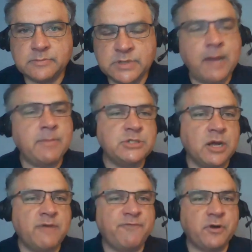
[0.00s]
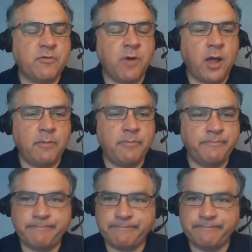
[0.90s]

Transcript: Tommy John for DeGrom.